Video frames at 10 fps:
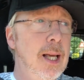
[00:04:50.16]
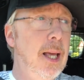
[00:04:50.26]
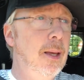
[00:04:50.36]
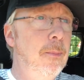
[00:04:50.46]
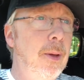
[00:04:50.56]

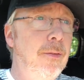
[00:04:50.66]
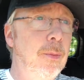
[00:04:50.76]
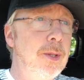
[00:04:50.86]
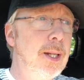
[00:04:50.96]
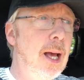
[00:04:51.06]
taken me
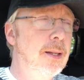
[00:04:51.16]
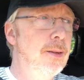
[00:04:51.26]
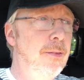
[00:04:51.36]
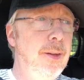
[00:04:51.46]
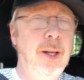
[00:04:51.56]
from start
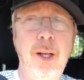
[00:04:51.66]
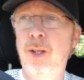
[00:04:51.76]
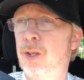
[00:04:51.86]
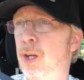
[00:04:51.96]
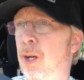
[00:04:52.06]
to
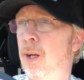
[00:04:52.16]
finish